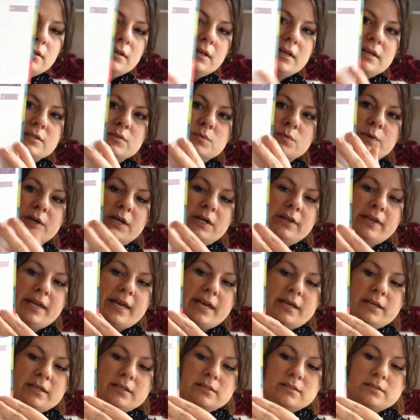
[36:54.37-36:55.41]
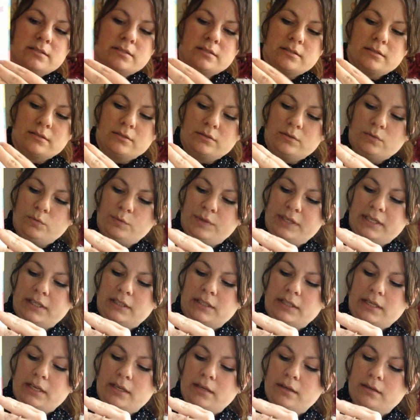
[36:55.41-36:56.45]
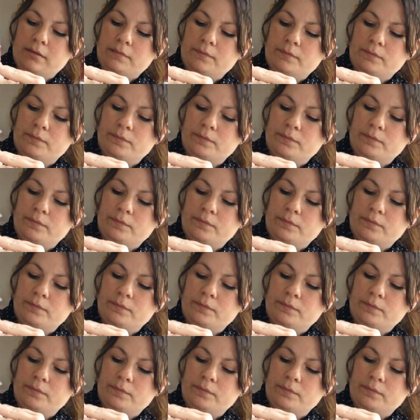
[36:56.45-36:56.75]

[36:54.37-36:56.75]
as well as weekly.